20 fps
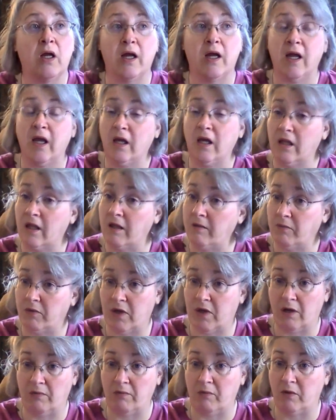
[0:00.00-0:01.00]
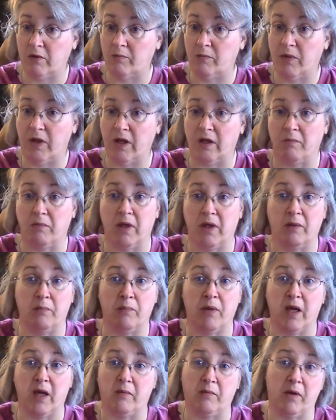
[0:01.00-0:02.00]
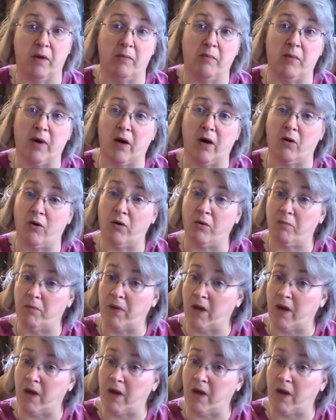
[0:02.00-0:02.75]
He claims that I'm just being a big baby about